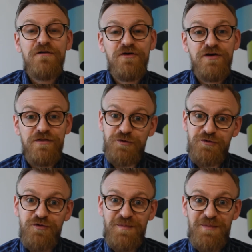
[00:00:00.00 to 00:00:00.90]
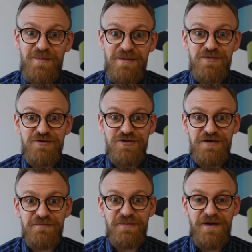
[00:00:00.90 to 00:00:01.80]
look at the group
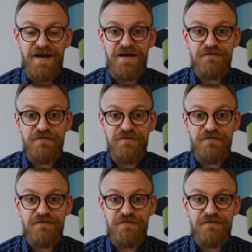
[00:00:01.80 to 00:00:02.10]
membership